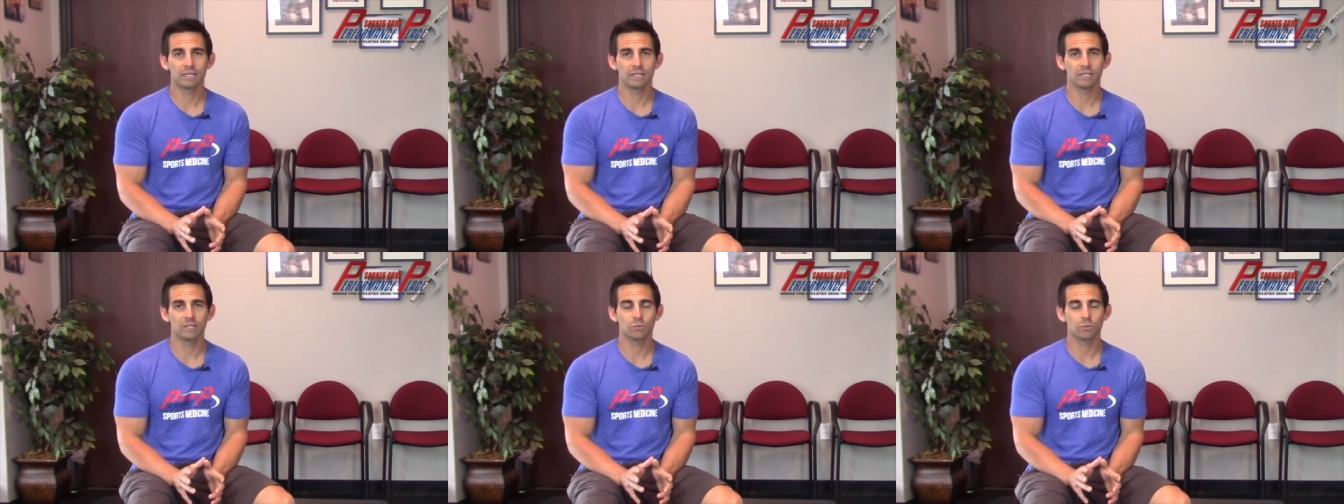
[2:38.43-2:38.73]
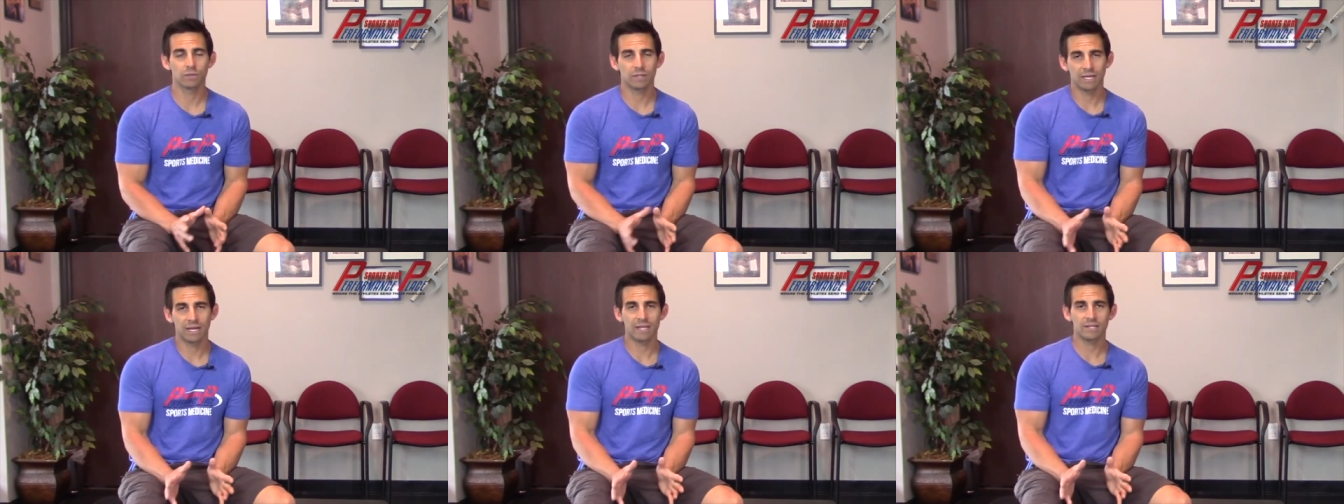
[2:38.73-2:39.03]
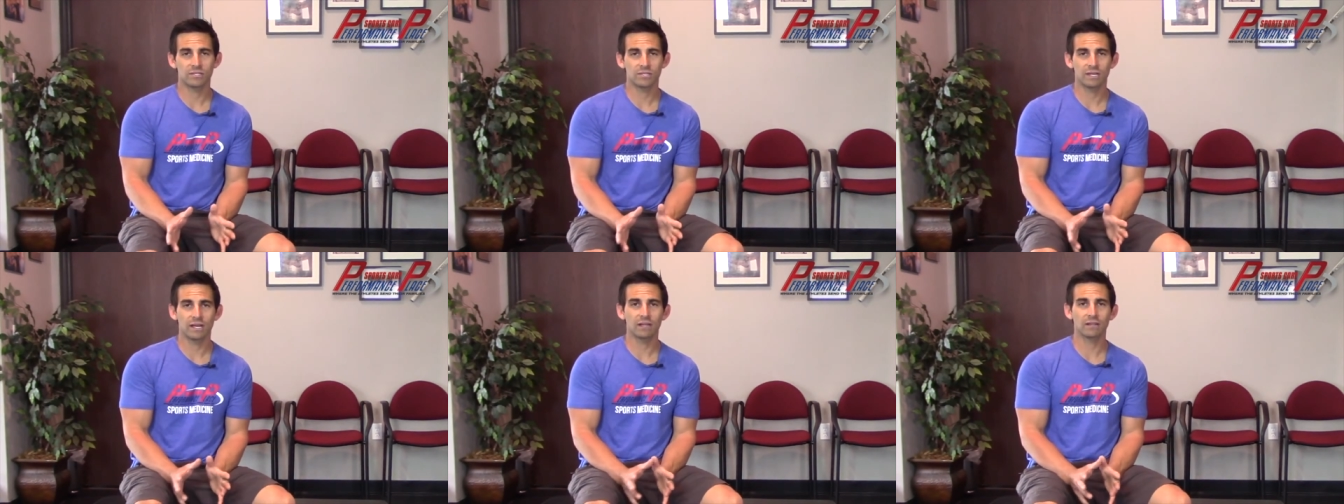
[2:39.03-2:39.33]
at least with an
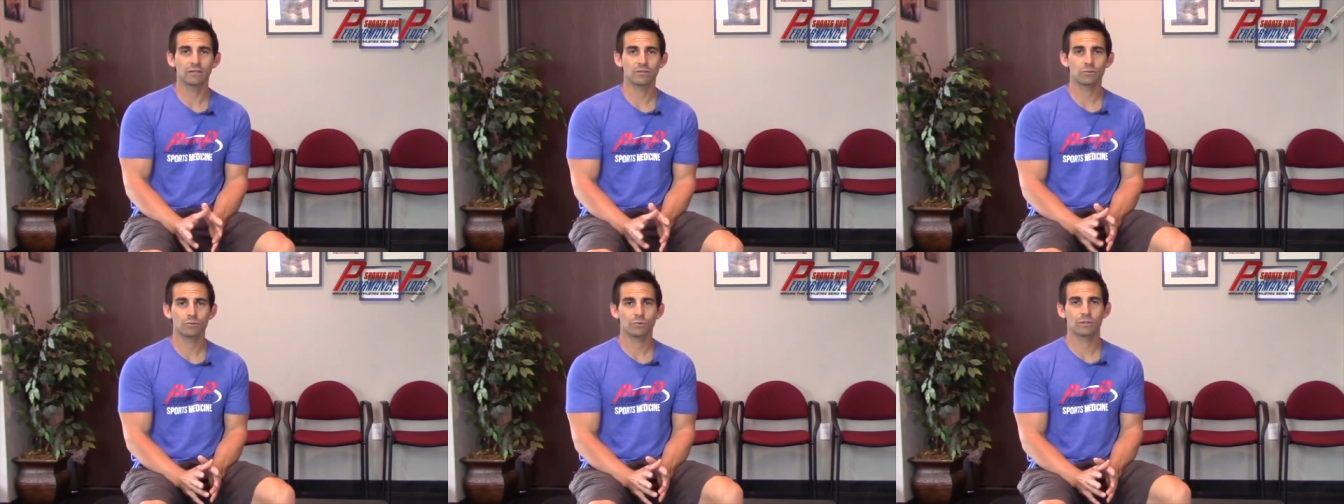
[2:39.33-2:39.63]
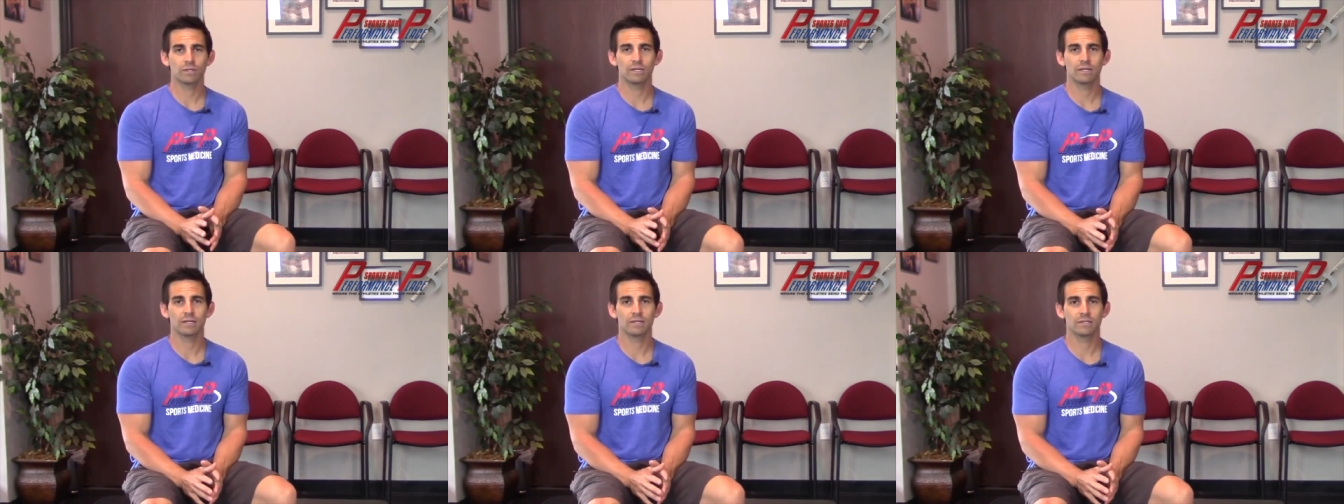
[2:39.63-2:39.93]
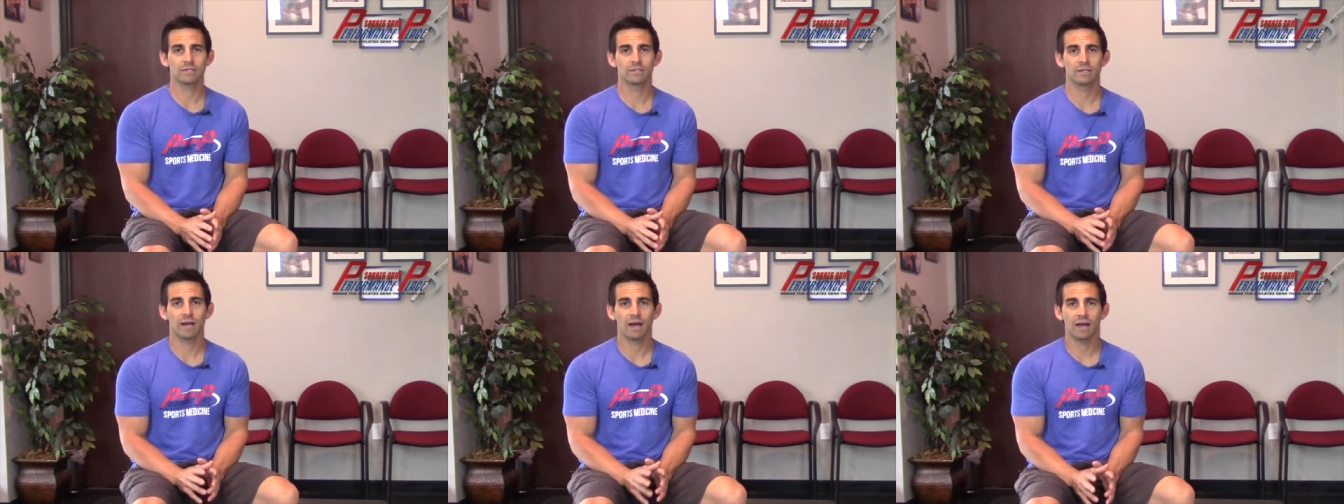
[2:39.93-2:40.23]
ACL injury,
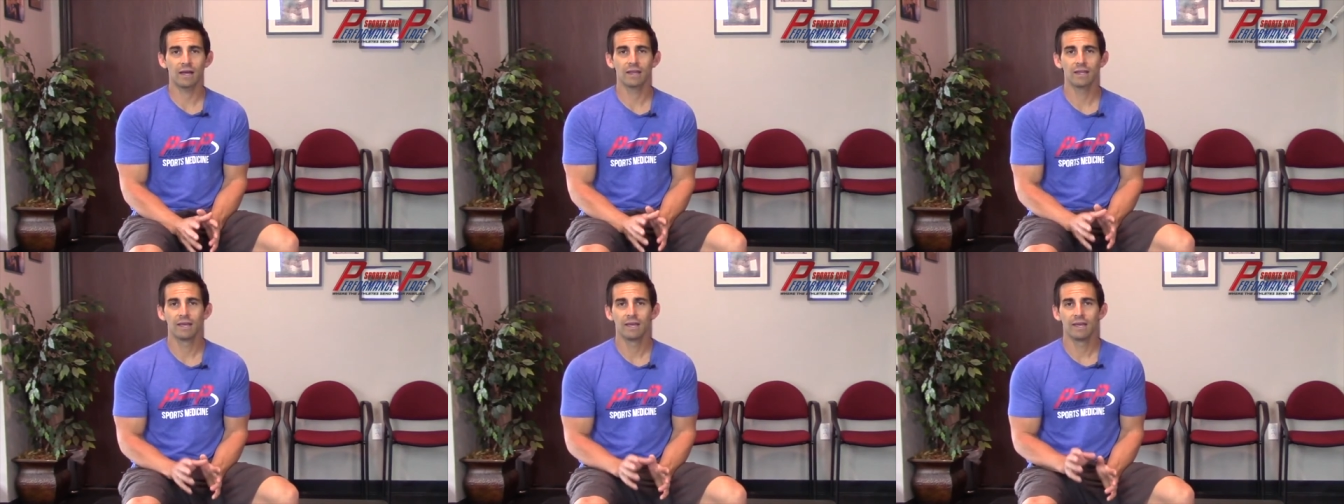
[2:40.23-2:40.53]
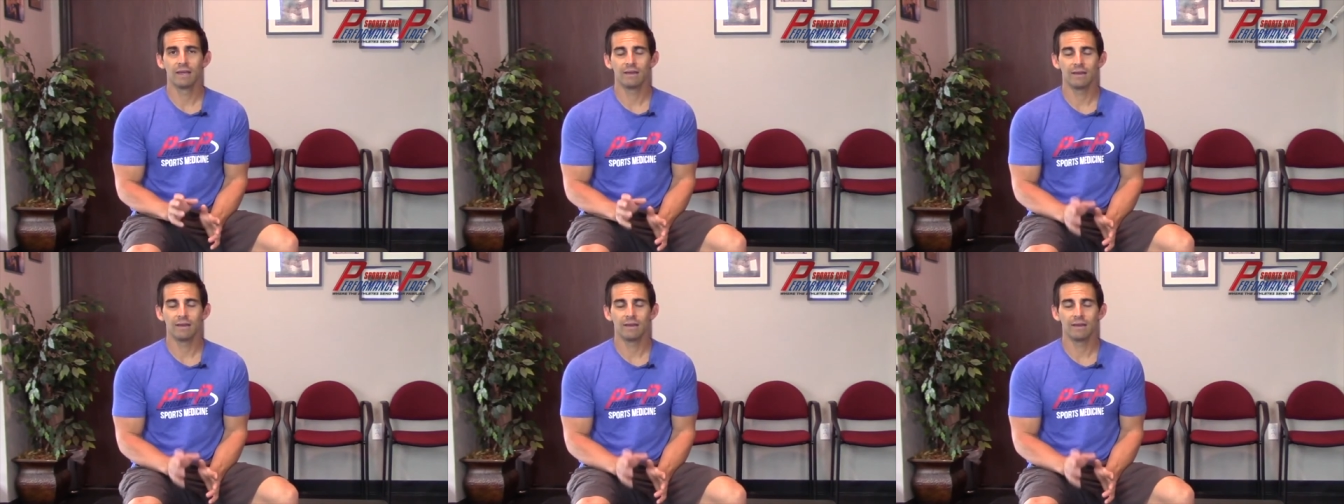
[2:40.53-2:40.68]
is not